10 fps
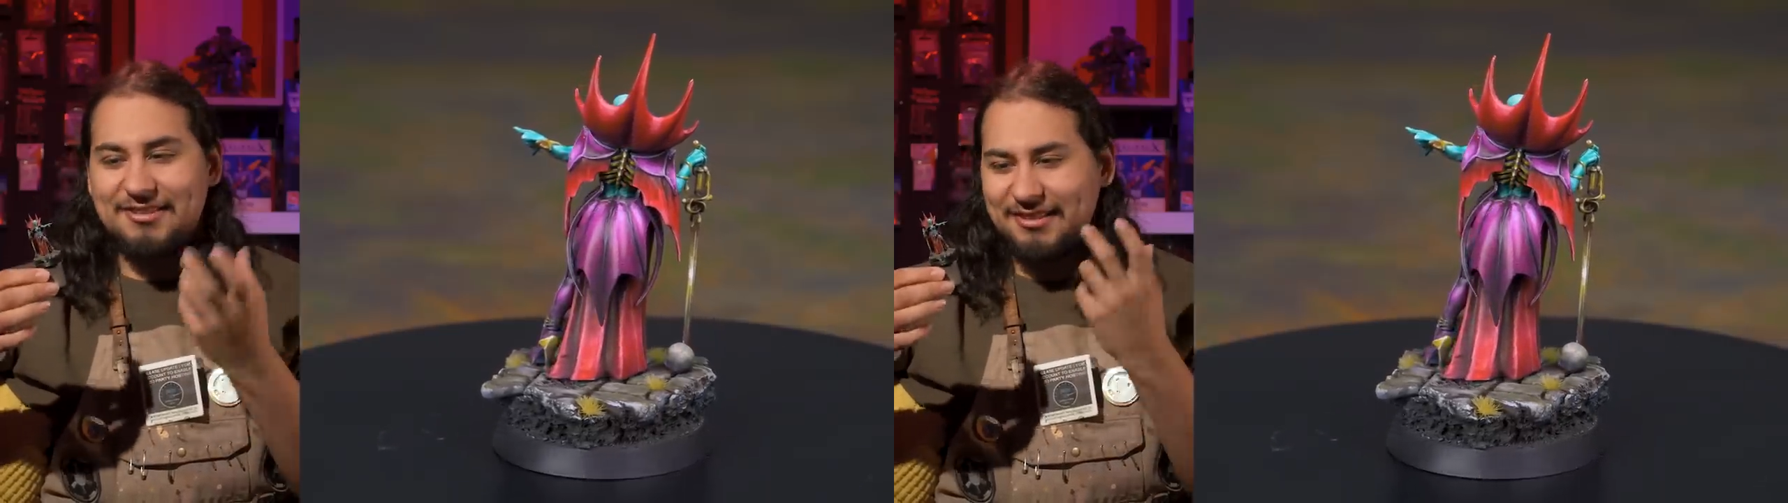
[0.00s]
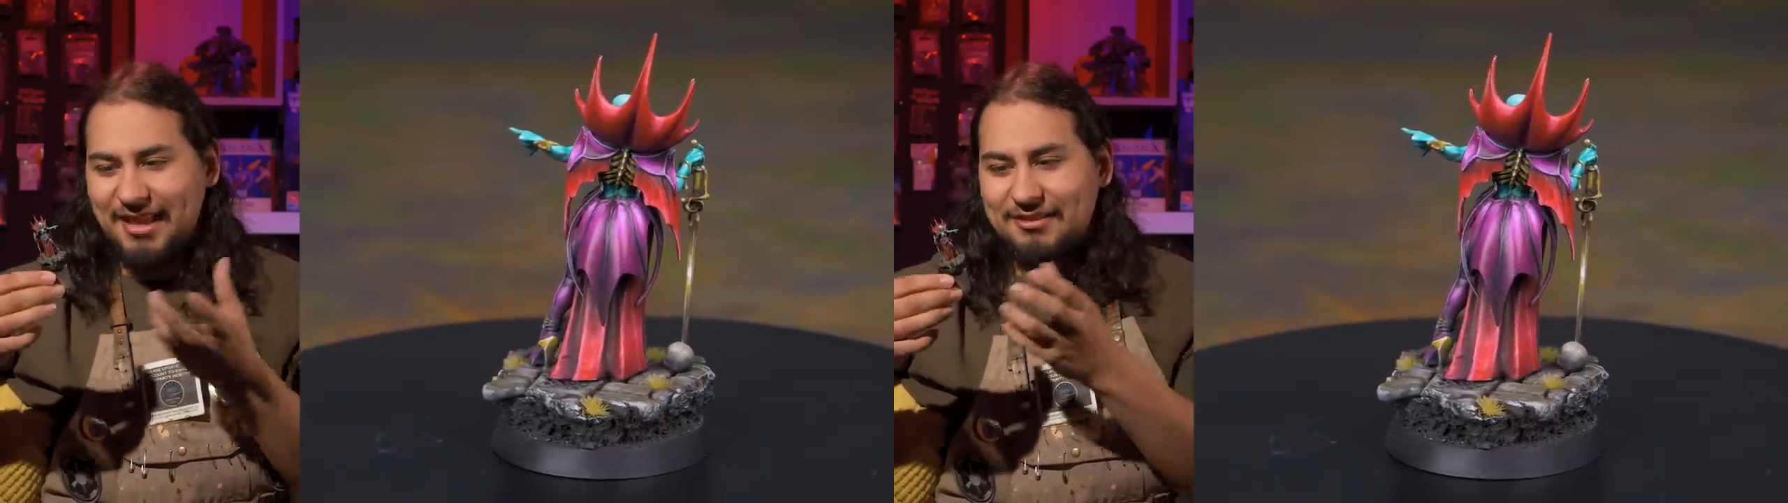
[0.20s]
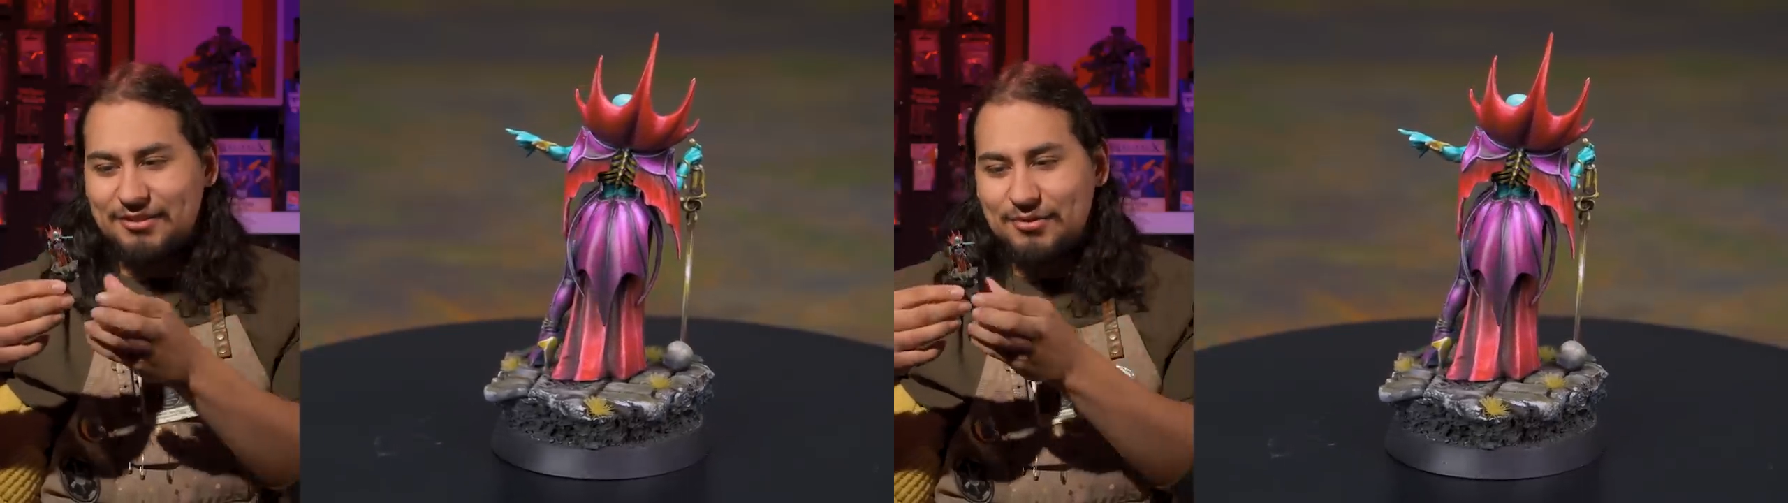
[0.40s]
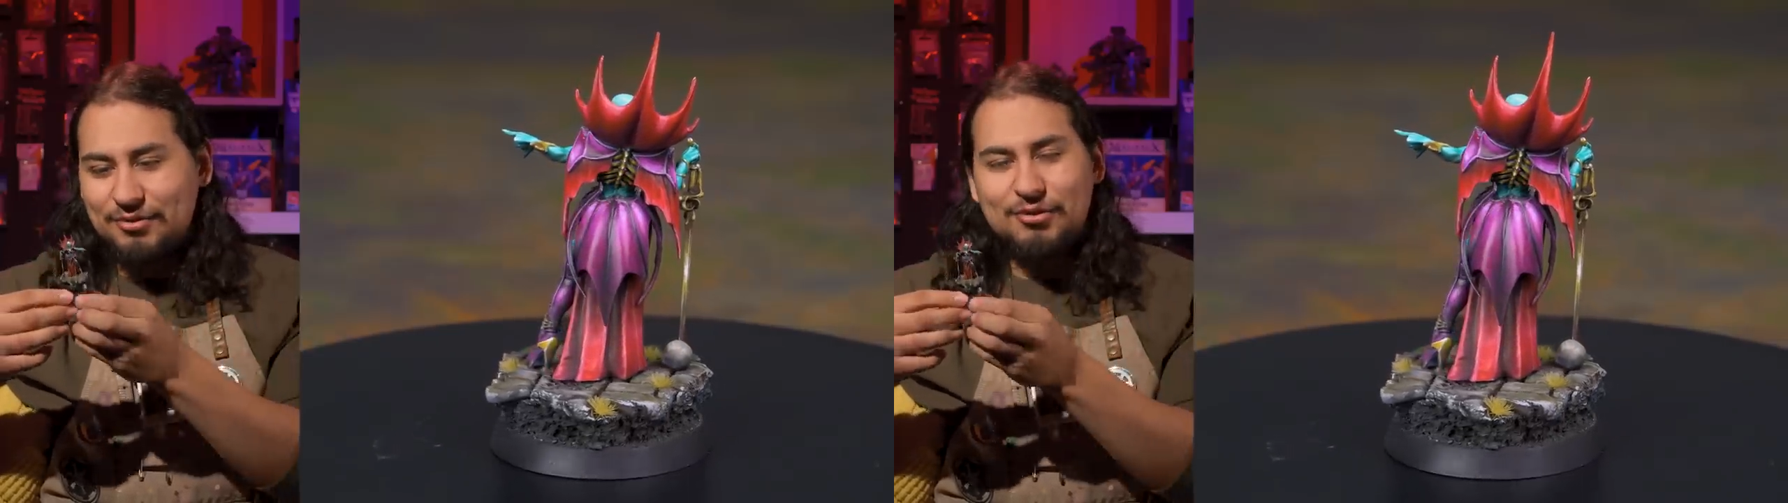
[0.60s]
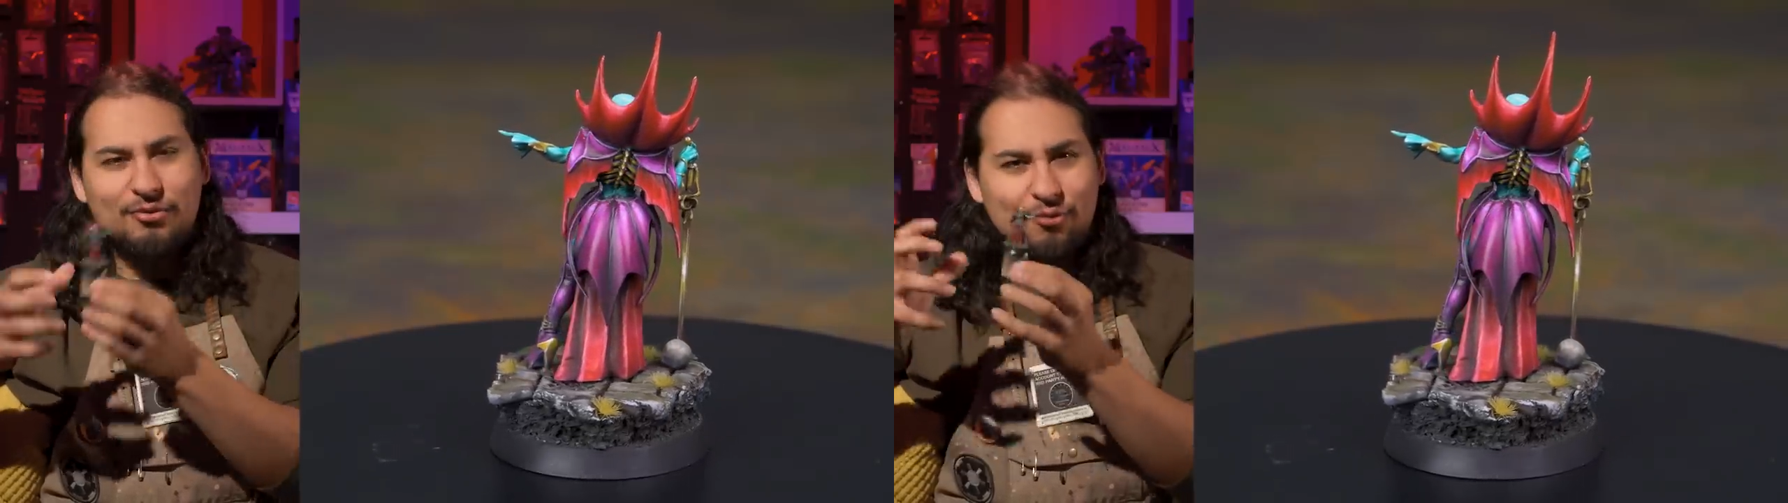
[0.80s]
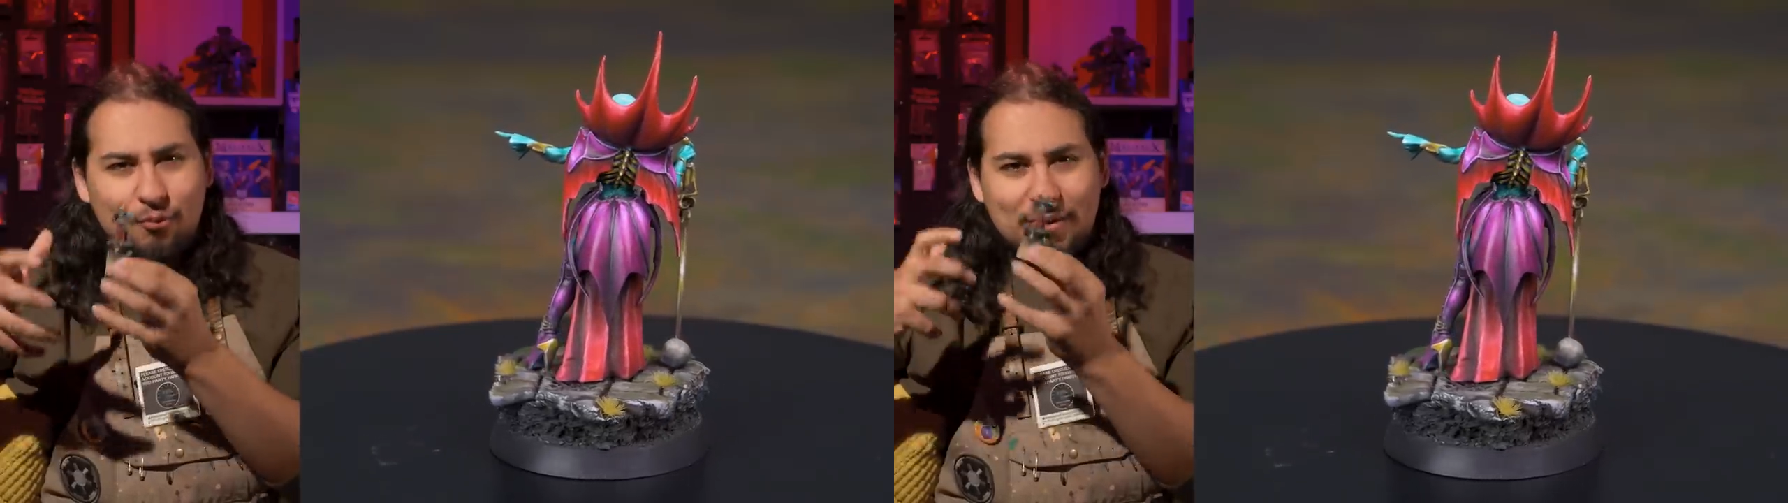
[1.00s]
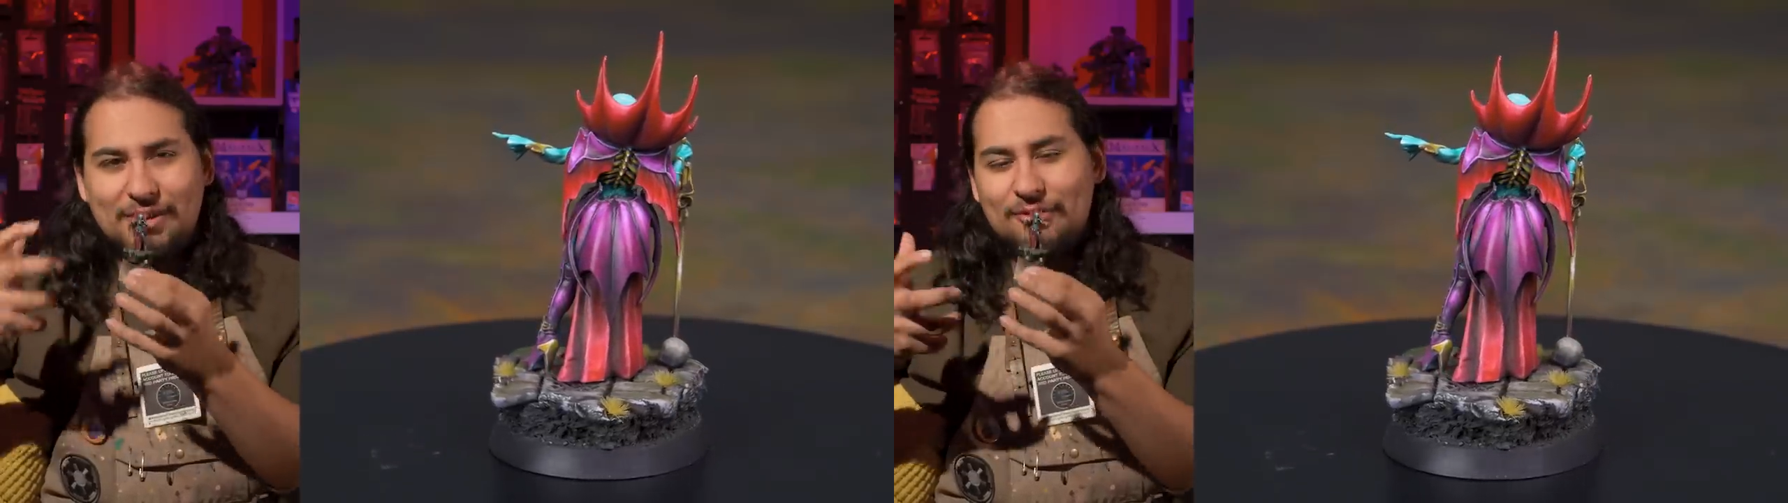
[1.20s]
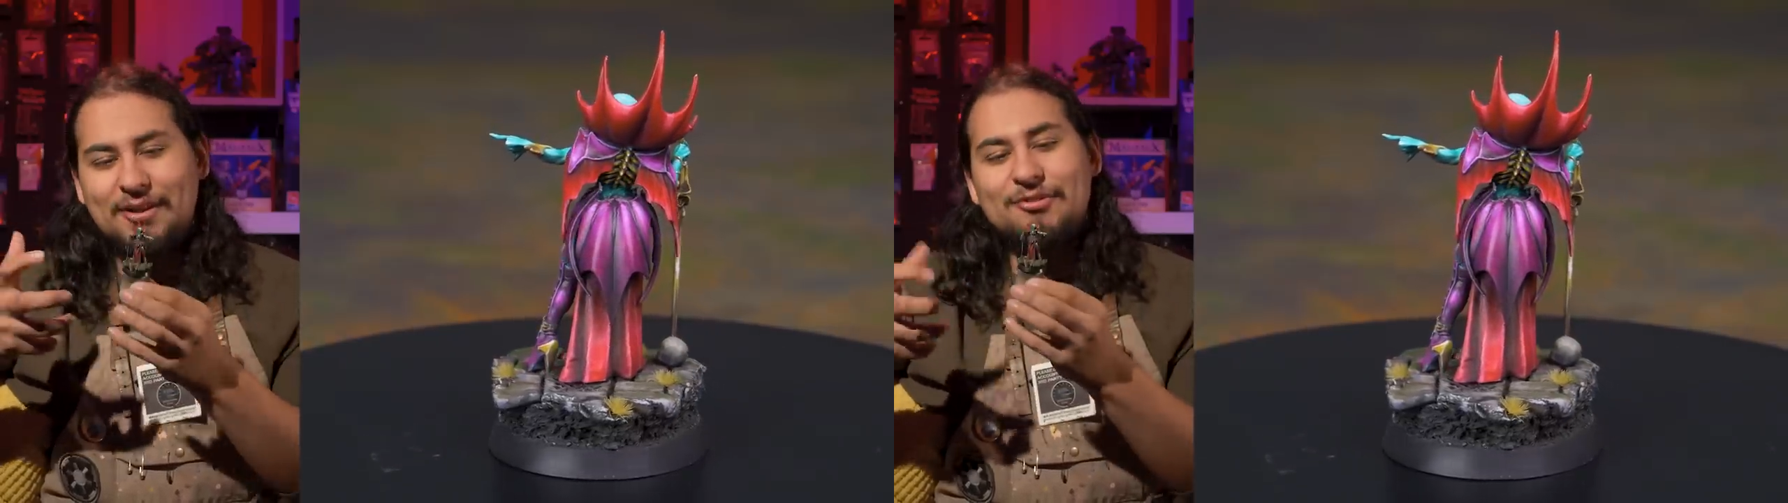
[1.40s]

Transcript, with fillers: just lets you do weird,